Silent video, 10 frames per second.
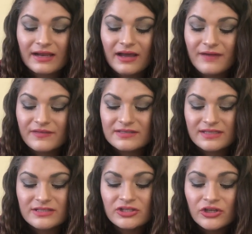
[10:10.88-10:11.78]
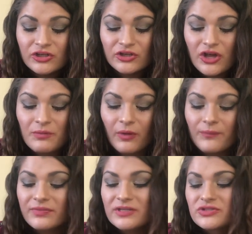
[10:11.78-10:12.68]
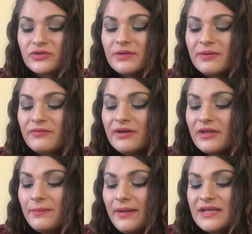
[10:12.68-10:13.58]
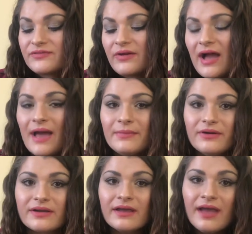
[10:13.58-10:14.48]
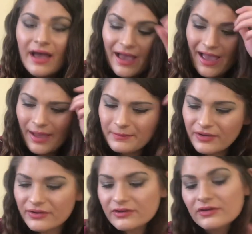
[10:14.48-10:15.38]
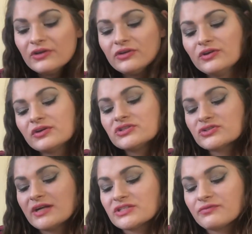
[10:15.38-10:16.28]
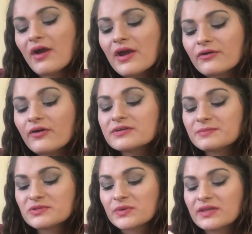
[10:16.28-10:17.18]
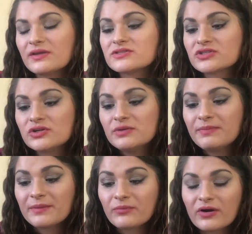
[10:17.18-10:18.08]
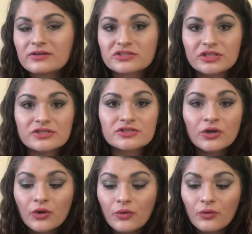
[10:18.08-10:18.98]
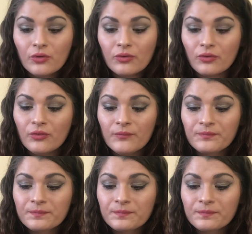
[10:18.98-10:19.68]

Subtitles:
laughing, and said, you know what, this tree would be a really good place for a hammock. A hammock? You could stretch it right across between those two big branches. Or